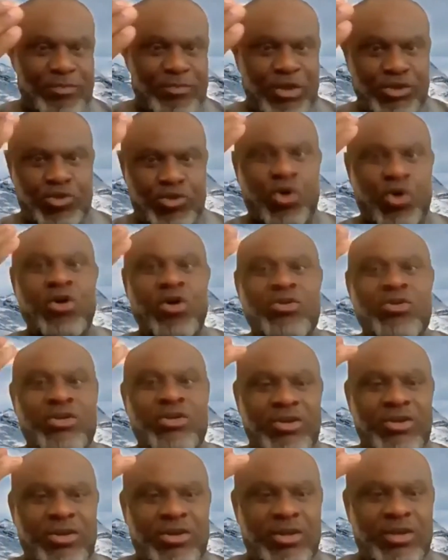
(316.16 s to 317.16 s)
So,
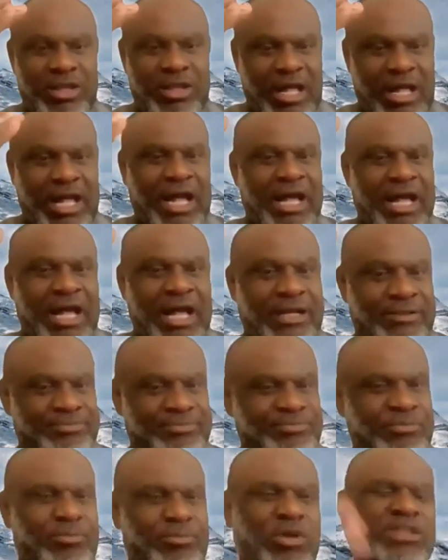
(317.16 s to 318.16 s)

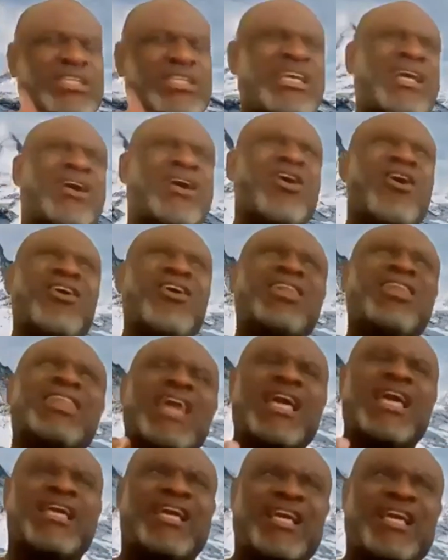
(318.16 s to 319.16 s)
but
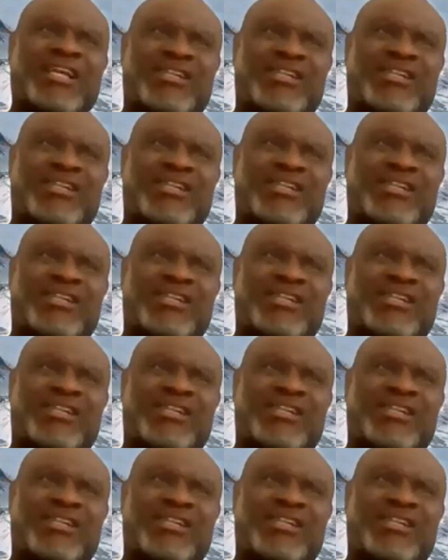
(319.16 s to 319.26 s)
unlike a